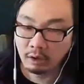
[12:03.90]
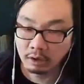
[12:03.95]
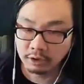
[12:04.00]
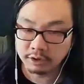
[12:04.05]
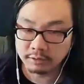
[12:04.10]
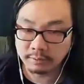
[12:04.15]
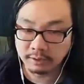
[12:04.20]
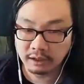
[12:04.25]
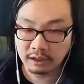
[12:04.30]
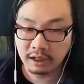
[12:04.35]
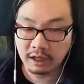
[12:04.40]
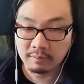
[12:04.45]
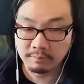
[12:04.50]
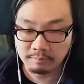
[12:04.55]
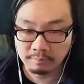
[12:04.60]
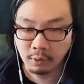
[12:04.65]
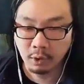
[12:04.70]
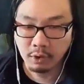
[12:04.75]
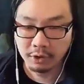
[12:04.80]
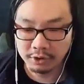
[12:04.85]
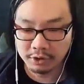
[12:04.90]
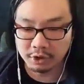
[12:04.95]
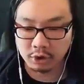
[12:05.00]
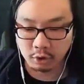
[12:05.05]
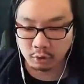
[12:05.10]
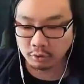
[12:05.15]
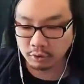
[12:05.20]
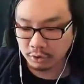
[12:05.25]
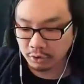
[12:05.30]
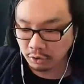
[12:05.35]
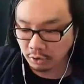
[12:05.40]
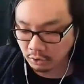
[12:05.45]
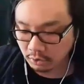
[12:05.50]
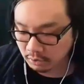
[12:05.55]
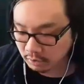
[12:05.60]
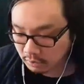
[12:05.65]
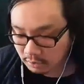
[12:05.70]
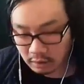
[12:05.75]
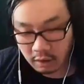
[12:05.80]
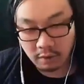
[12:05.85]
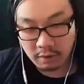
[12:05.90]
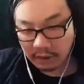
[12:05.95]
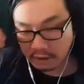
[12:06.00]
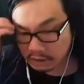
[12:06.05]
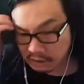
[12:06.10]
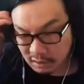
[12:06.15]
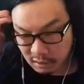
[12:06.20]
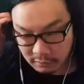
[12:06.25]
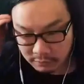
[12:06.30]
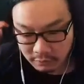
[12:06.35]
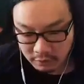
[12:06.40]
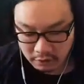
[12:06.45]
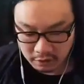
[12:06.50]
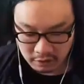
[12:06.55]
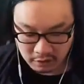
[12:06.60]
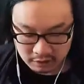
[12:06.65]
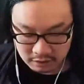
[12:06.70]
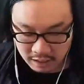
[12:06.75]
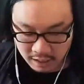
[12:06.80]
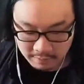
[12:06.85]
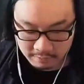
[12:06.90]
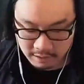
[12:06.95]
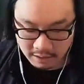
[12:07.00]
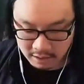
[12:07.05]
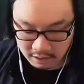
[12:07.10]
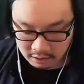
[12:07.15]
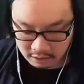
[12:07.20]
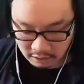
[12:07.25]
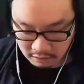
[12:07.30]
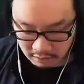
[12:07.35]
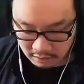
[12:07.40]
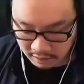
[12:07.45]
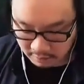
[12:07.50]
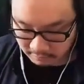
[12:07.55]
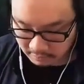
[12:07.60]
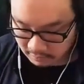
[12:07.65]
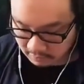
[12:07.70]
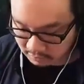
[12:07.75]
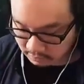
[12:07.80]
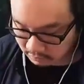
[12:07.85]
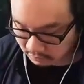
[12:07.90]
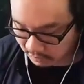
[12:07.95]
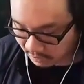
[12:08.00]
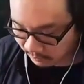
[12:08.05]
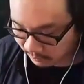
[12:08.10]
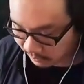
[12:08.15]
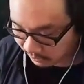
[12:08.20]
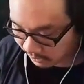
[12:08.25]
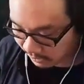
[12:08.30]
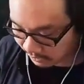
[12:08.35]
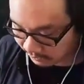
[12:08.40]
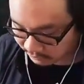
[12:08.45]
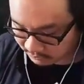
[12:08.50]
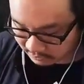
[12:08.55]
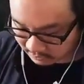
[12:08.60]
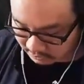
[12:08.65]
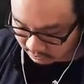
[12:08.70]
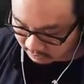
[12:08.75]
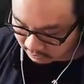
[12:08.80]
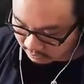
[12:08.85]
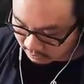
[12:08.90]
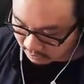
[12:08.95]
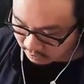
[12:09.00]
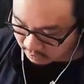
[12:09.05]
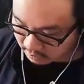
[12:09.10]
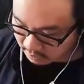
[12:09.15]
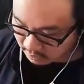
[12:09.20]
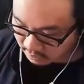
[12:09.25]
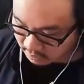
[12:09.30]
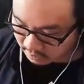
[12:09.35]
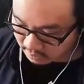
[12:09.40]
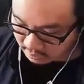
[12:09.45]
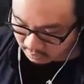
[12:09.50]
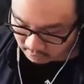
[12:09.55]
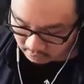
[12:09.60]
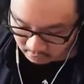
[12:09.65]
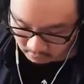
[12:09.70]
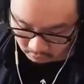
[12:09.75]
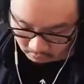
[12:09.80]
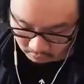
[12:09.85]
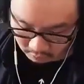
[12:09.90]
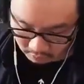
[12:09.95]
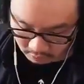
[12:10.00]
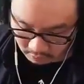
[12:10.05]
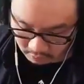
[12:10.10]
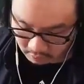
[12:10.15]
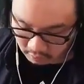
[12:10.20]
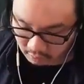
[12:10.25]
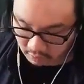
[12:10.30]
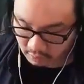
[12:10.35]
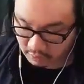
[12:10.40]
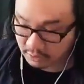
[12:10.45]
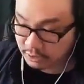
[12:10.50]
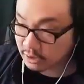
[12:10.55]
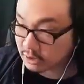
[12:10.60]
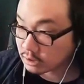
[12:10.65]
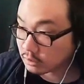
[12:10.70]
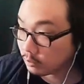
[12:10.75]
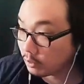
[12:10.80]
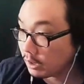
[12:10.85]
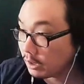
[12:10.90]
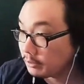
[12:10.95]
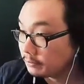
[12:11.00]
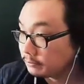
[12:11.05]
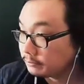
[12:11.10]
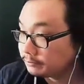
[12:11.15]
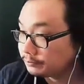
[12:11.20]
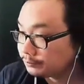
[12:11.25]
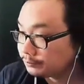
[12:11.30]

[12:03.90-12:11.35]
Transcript: ultimately they both do look good. Okay, silver it is. I'm gonna actually, I'm gonna do the upper left corner on this one.